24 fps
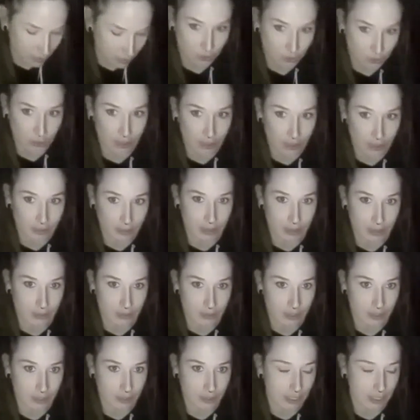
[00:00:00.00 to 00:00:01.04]
have your best
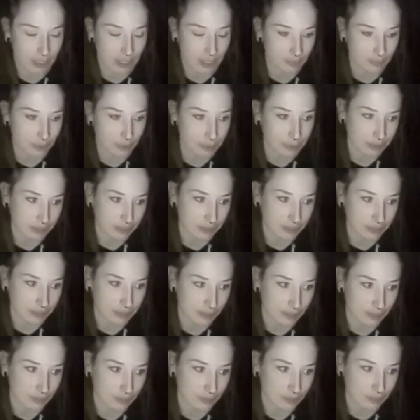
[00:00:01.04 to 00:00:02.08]
interest in mind.
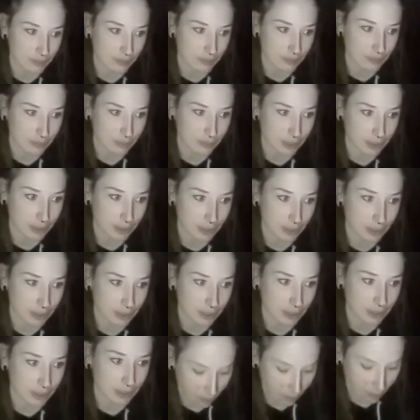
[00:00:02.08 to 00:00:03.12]

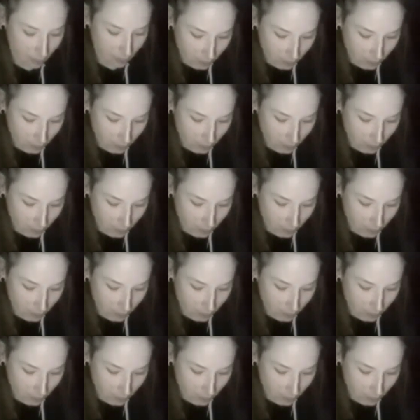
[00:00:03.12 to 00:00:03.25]
A